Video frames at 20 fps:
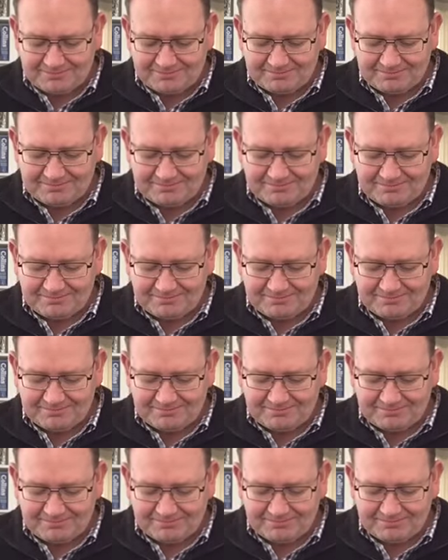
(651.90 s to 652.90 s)

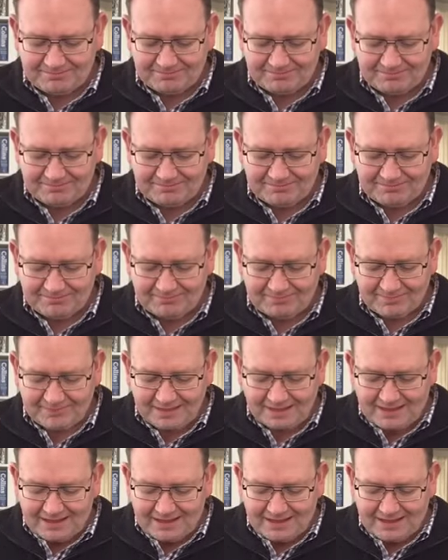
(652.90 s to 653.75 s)
Nobody speaks.